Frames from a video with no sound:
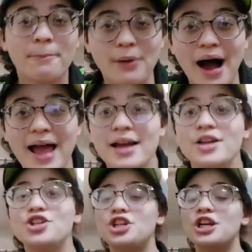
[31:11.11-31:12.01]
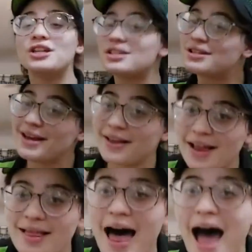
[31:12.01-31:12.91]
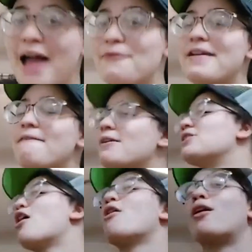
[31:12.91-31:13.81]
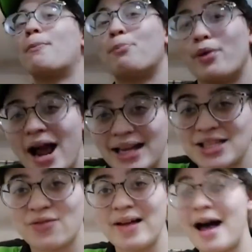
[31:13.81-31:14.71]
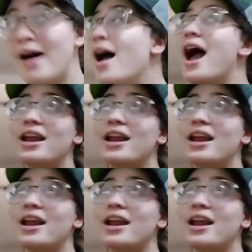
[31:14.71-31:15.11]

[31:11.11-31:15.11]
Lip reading: but she's still alive, even though her brains fell out.